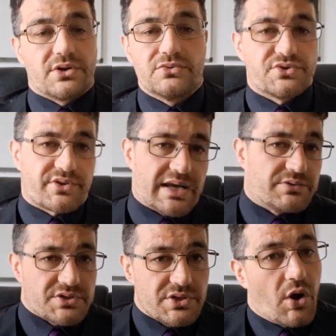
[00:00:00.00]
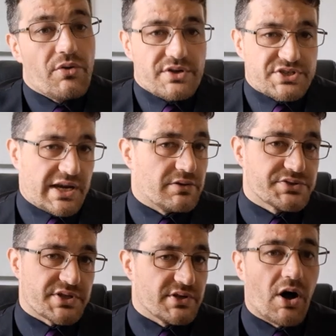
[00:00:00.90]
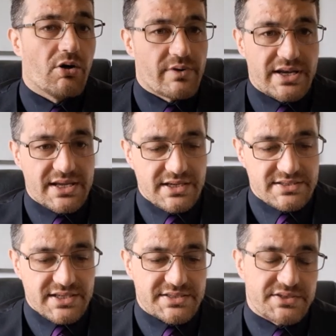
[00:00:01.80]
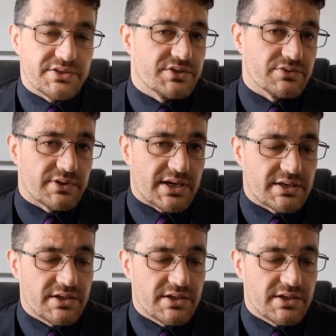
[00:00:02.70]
100,000 other channels that already exist that do that.